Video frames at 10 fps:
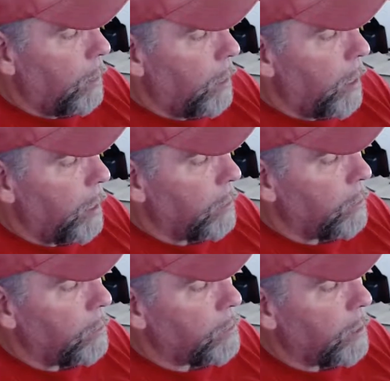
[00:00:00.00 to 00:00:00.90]
And
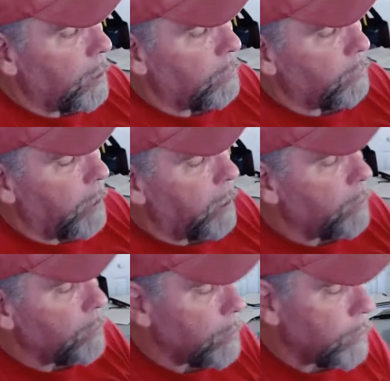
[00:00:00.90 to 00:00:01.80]
you see it right
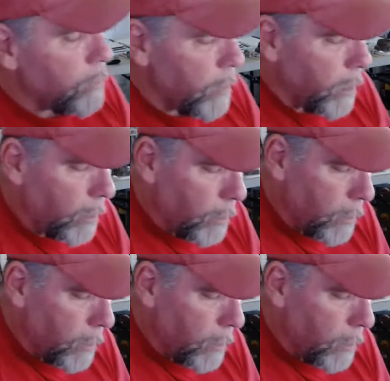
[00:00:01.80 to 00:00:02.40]
here. It says setting